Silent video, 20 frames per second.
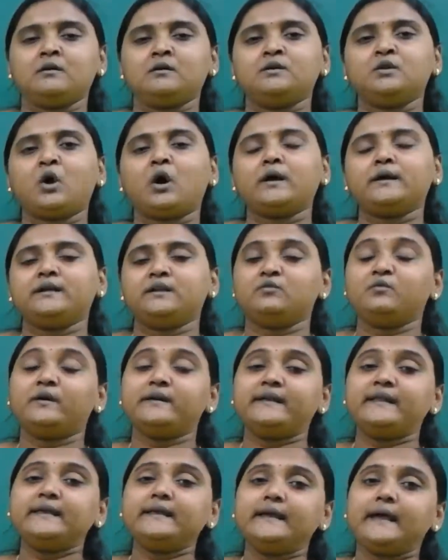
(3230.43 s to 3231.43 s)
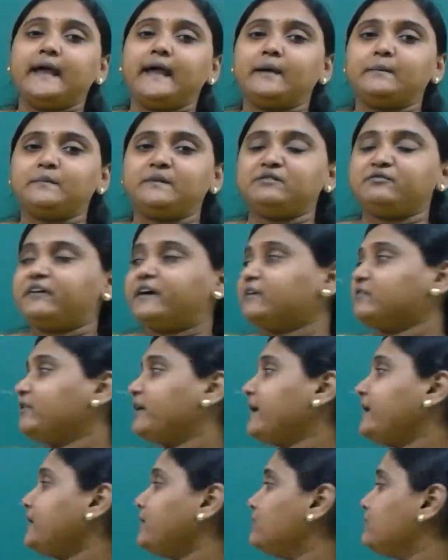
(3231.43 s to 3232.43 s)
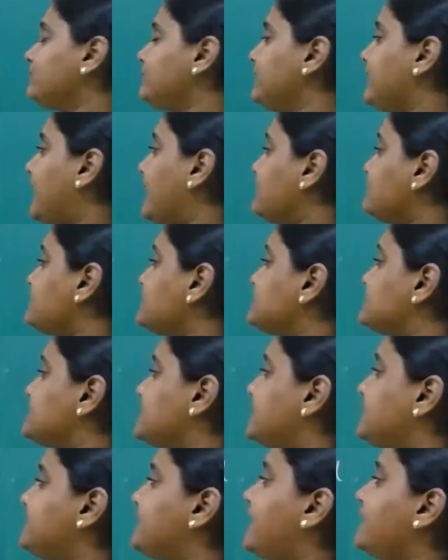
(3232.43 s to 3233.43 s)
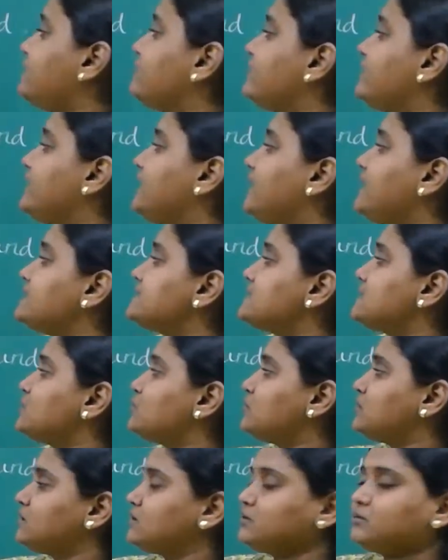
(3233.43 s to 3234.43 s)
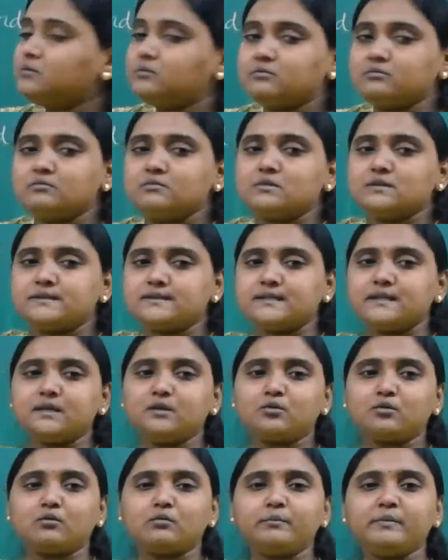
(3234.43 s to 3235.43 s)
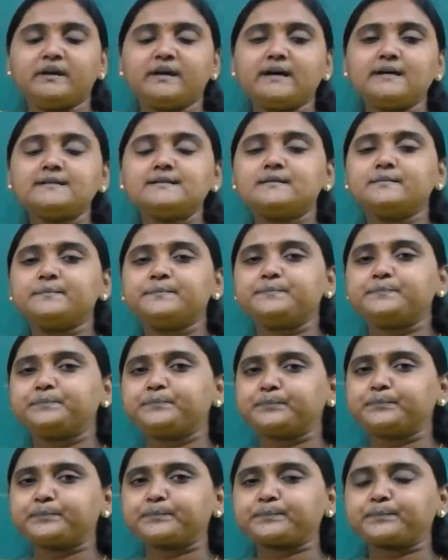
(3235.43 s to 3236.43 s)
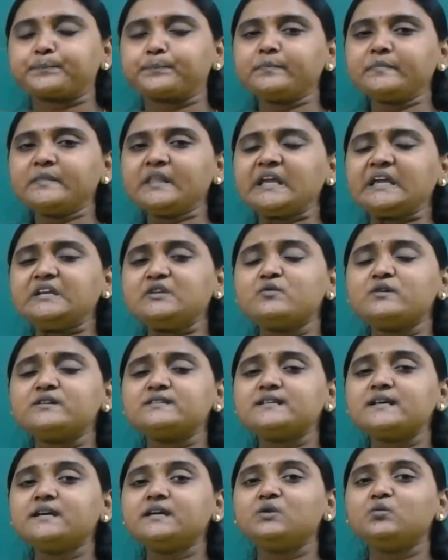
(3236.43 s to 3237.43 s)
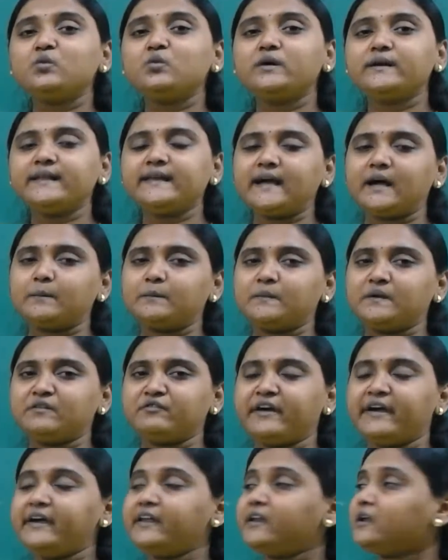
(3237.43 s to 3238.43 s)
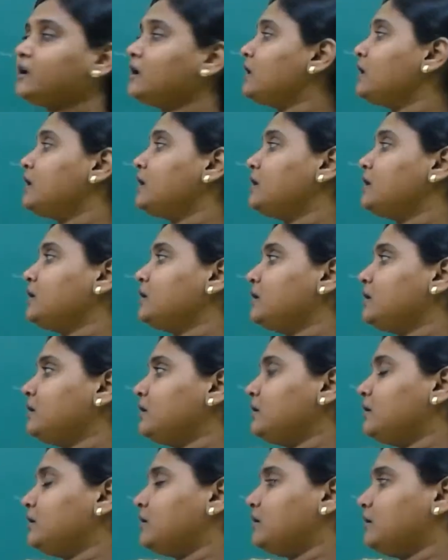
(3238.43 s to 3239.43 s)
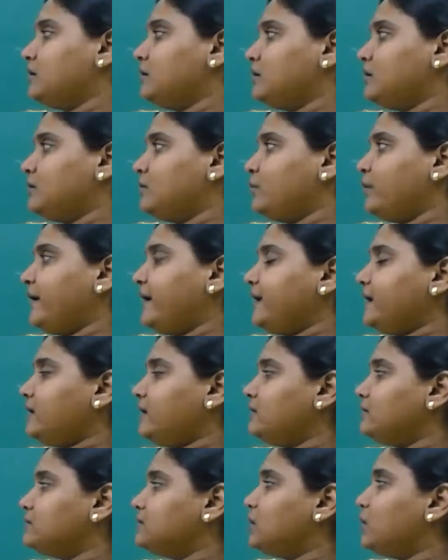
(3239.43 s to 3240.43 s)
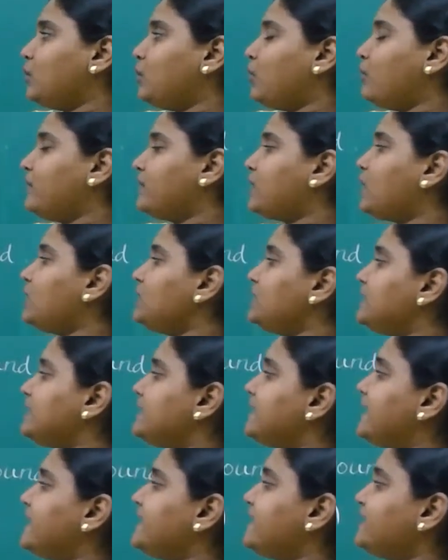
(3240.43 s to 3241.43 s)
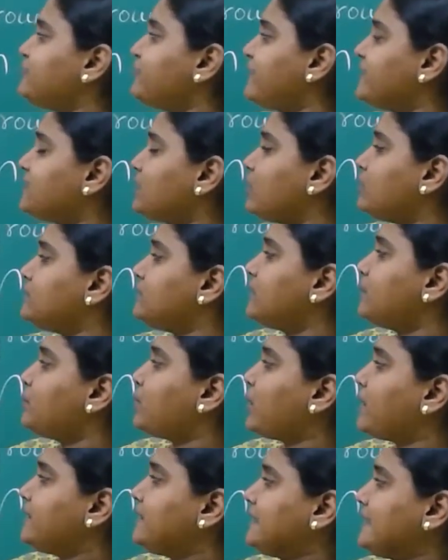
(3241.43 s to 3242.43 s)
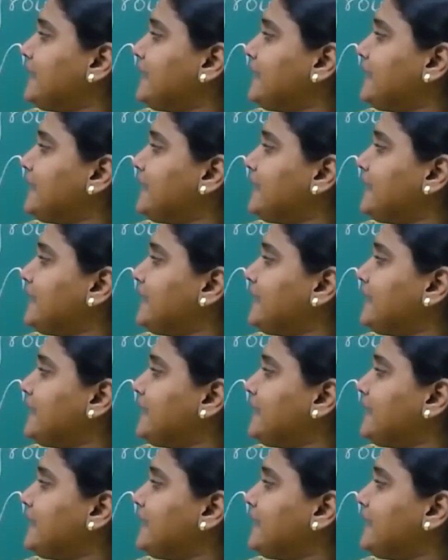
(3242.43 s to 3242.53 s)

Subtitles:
inverting amplifier, where we have said that VA is equal to 0 because it was an inverting amplifier where the overall the net effect on the point